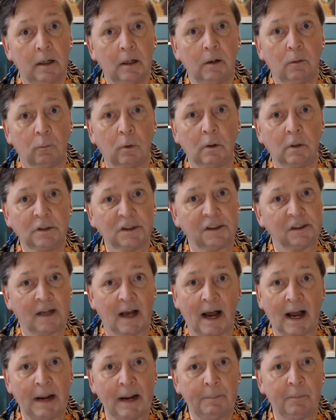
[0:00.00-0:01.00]
we're just
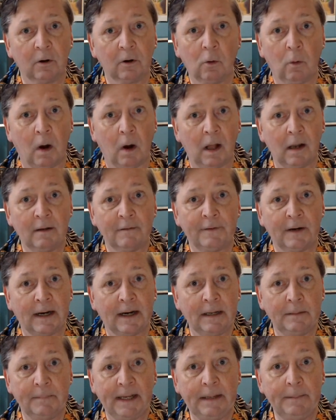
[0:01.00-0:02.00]

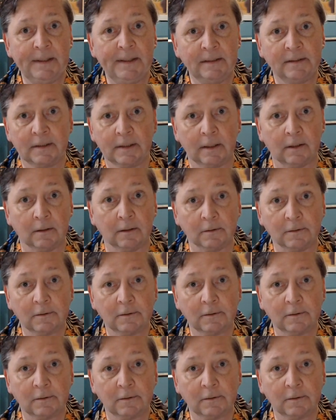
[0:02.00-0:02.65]
hyper-qualified babysitters.